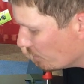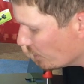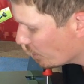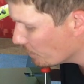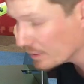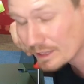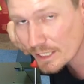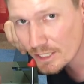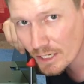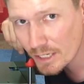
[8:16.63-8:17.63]
I'm
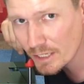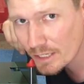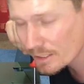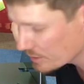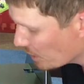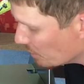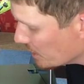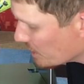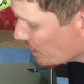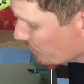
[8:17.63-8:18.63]
listening. So I'm
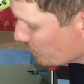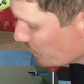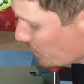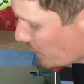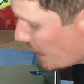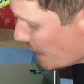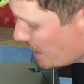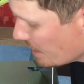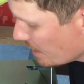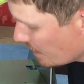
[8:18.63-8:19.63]
listening for the
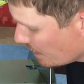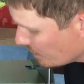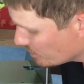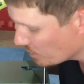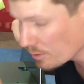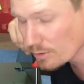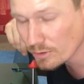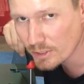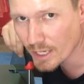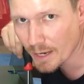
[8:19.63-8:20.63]
blade
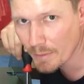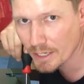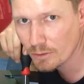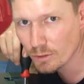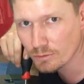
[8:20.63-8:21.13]
to start making